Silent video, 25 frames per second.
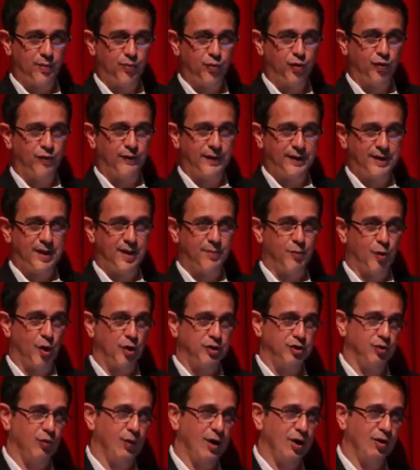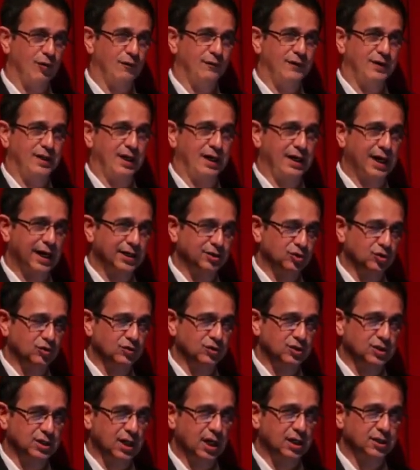improving their POTS, quite often their
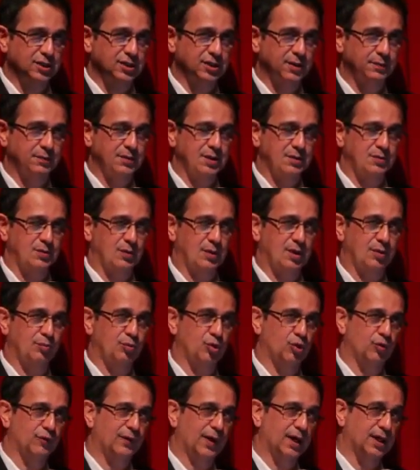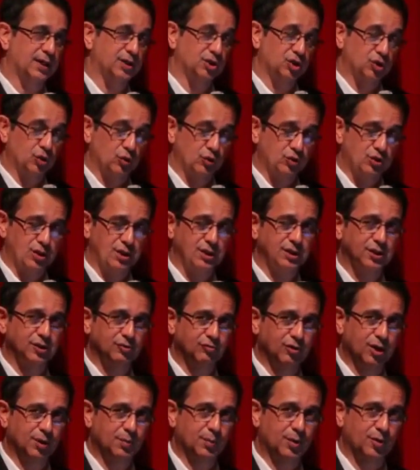gastrointestinal symptoms will improve, and it's used in the
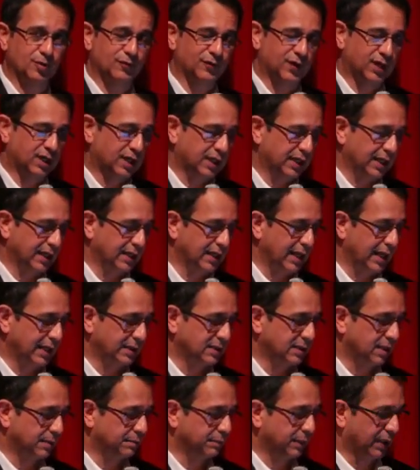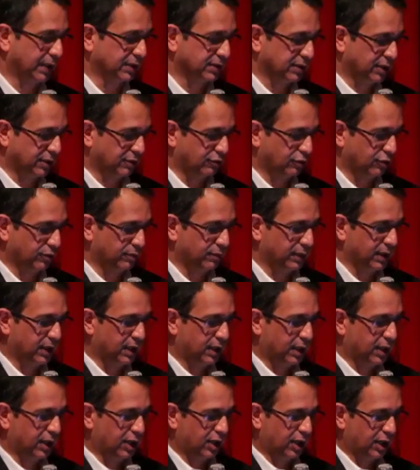treatment of early and late dumping syndrome.
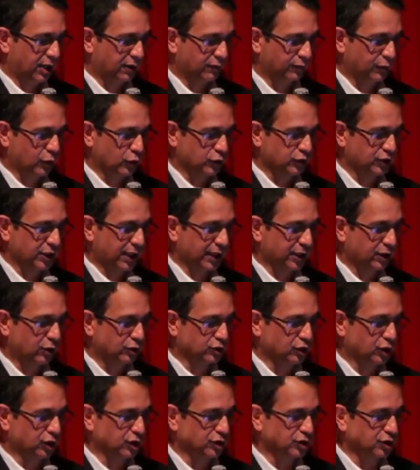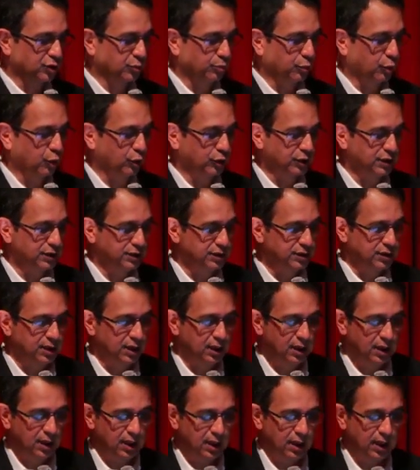And of course, psychological support is
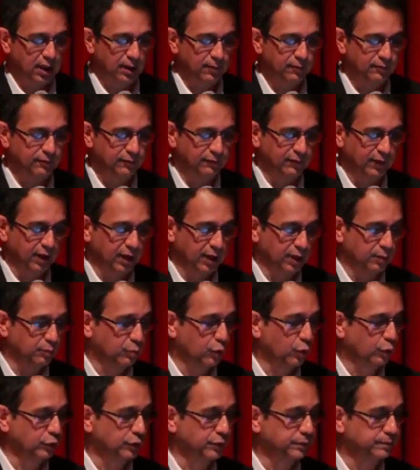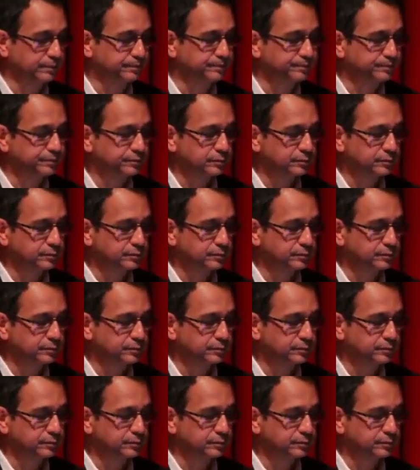very important.